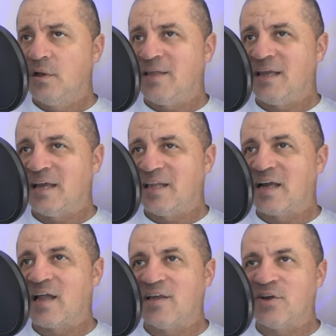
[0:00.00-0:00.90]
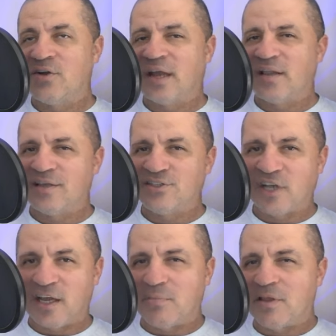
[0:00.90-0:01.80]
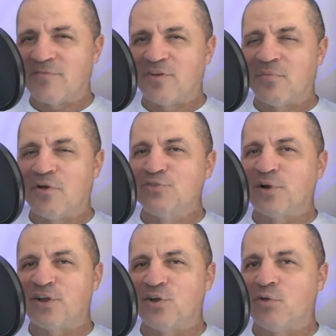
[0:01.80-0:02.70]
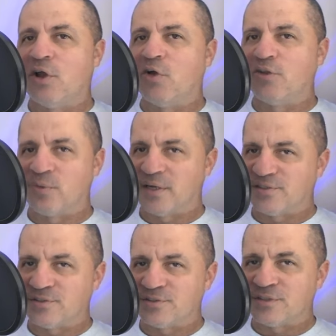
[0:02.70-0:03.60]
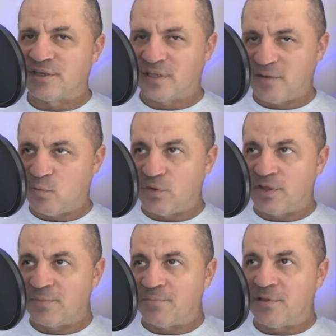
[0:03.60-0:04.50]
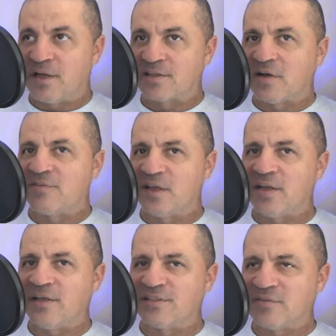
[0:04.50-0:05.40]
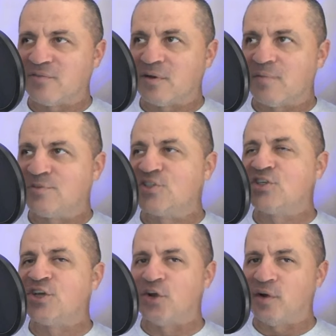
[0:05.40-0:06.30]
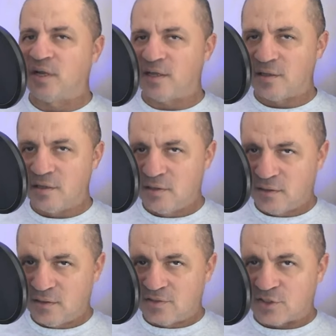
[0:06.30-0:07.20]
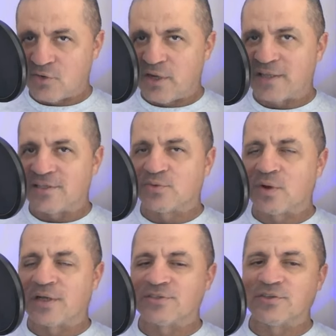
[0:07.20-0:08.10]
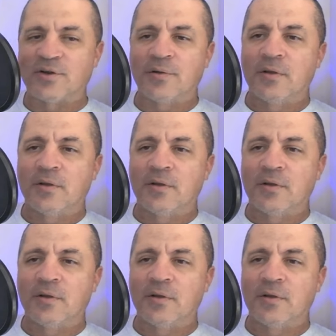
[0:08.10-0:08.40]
And they got like Holly Hood, Haley J, but like for the most part, you don't know the wrestlers. They they really plucked off the indies of obscurity to create this roster.